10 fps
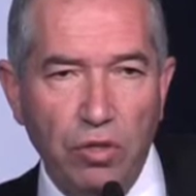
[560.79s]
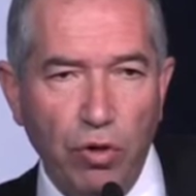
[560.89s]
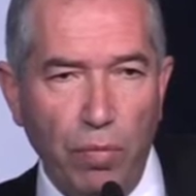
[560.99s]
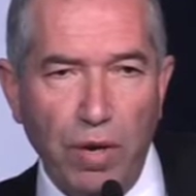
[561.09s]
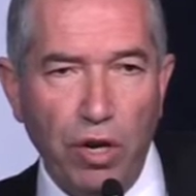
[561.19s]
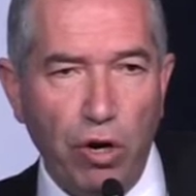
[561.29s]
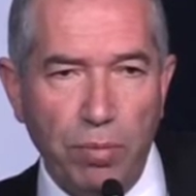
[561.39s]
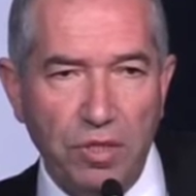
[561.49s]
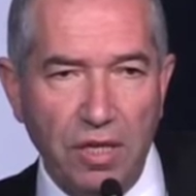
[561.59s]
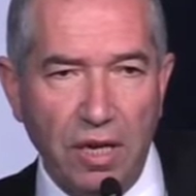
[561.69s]
so many
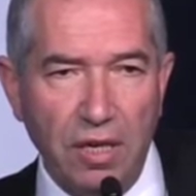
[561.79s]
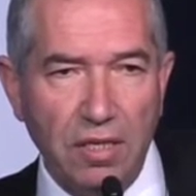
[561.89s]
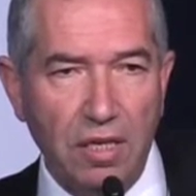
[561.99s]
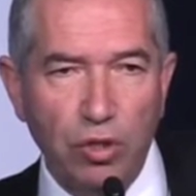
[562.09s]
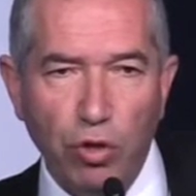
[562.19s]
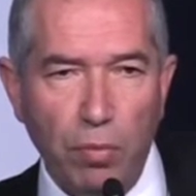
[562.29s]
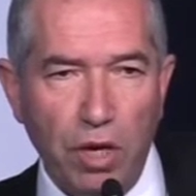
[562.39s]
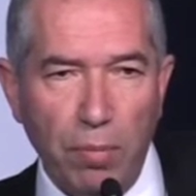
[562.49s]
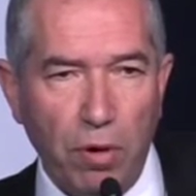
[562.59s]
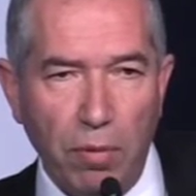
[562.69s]
obstacles and so
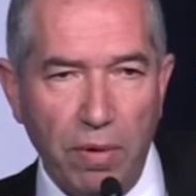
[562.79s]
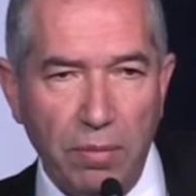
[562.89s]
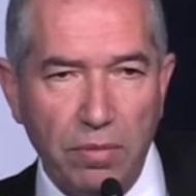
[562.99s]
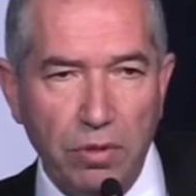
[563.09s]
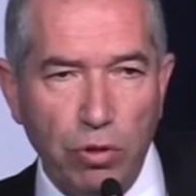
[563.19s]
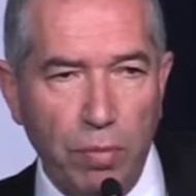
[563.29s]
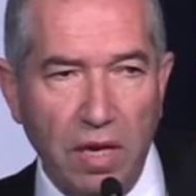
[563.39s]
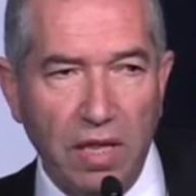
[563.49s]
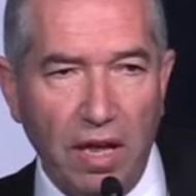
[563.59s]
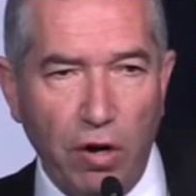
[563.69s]
many problems to
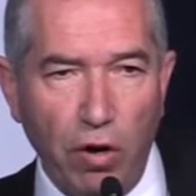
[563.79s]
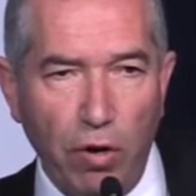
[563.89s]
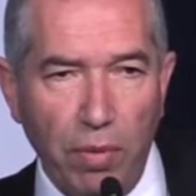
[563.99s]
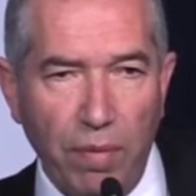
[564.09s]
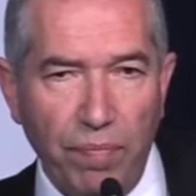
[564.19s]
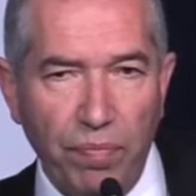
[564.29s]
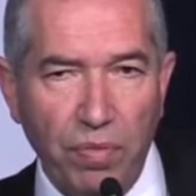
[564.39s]
build the economy.